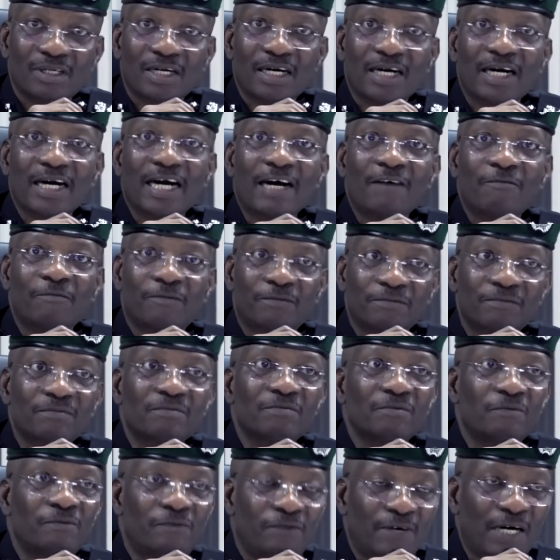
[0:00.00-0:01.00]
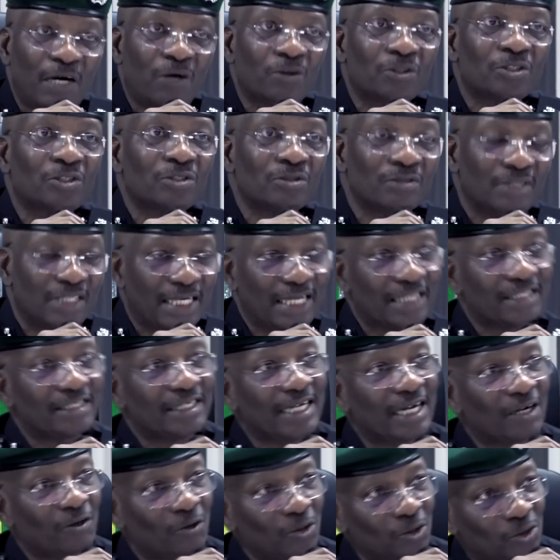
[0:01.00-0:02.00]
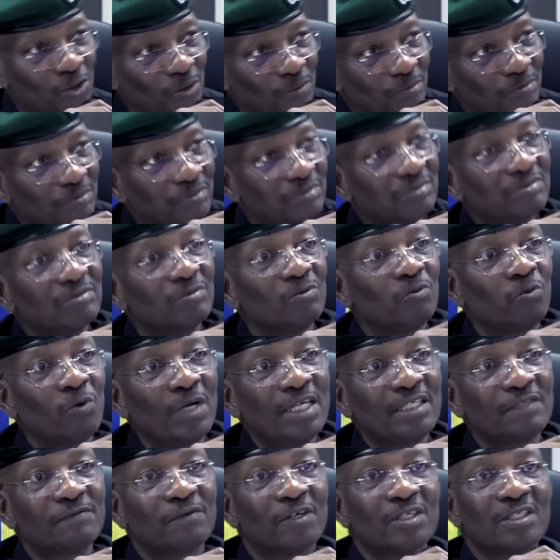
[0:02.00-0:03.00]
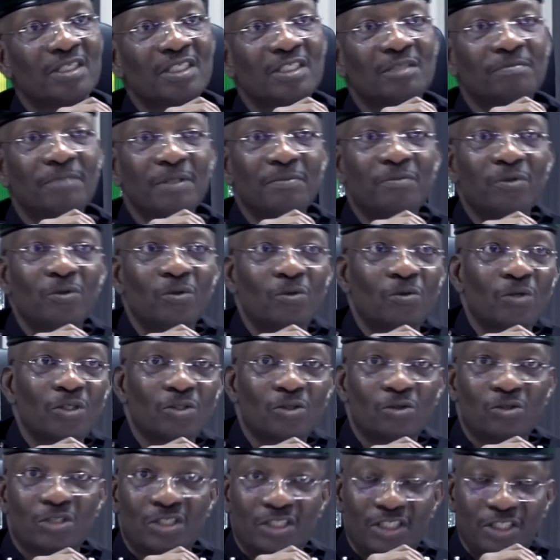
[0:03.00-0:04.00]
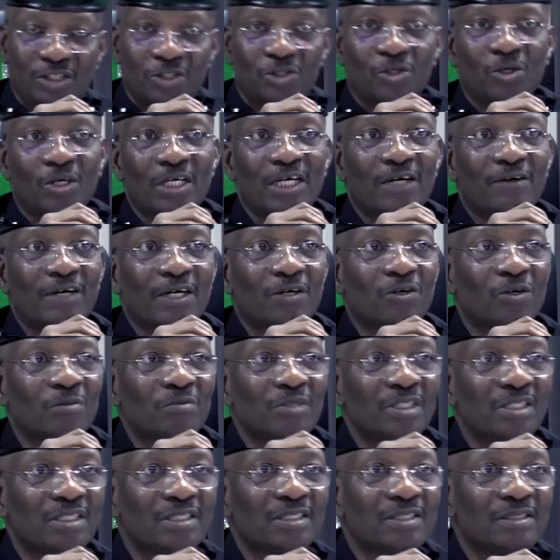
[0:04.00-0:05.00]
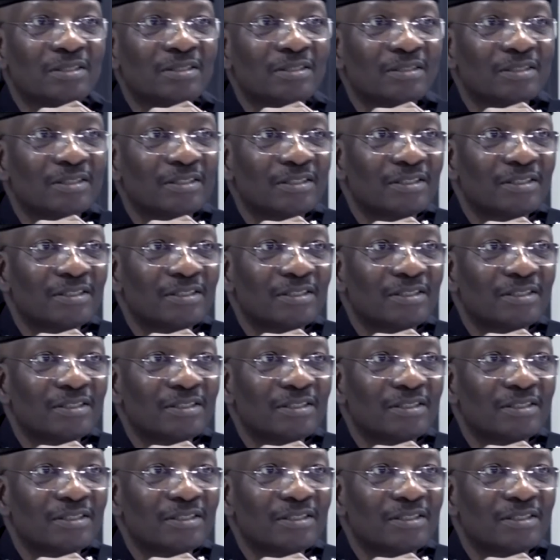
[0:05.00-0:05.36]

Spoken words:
have vowed that they are going to wait for these people who want to destroy our communities.